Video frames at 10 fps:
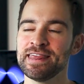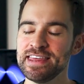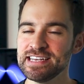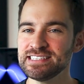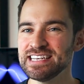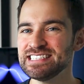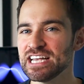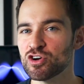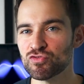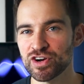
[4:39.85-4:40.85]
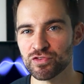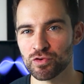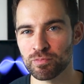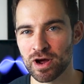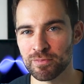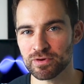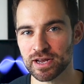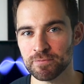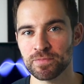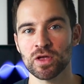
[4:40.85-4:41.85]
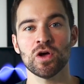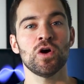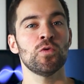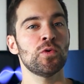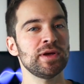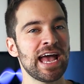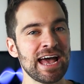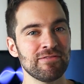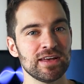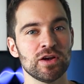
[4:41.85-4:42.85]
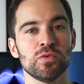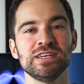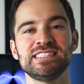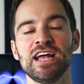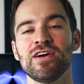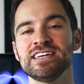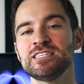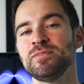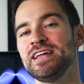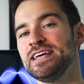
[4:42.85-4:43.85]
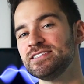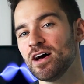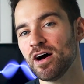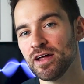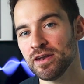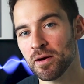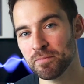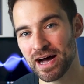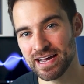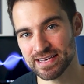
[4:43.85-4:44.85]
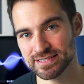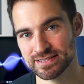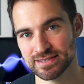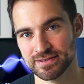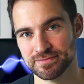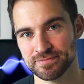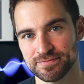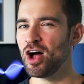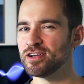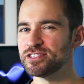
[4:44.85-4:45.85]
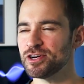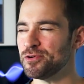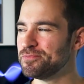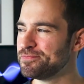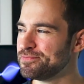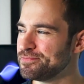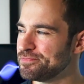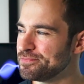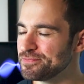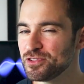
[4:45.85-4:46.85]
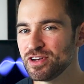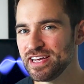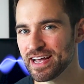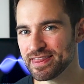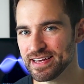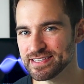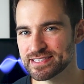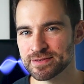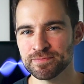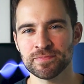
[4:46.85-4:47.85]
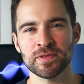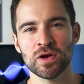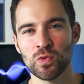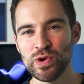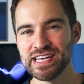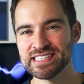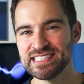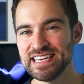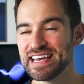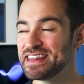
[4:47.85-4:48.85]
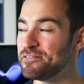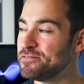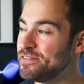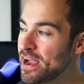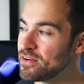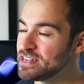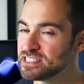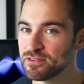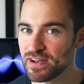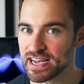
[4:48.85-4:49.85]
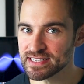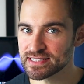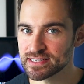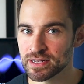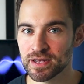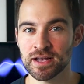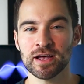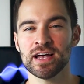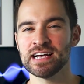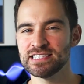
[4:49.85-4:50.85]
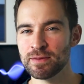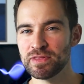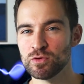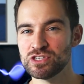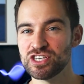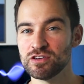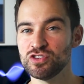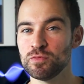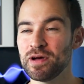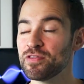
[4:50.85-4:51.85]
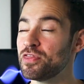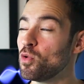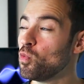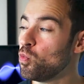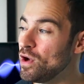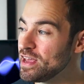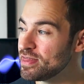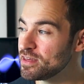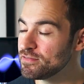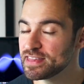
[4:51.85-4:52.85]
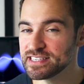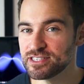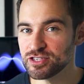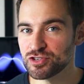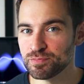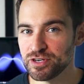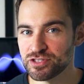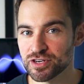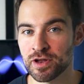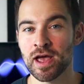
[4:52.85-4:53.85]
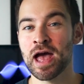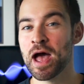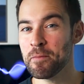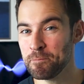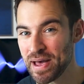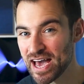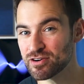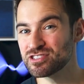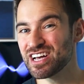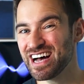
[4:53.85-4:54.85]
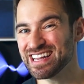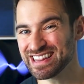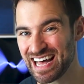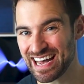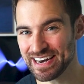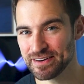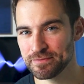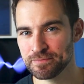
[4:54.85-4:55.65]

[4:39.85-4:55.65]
This is a critical property. When we have it, we say our estimate is unbiased. Also, looking at this, we can see that the variance of S, something which tells you about the width of this distribution, matters a lot.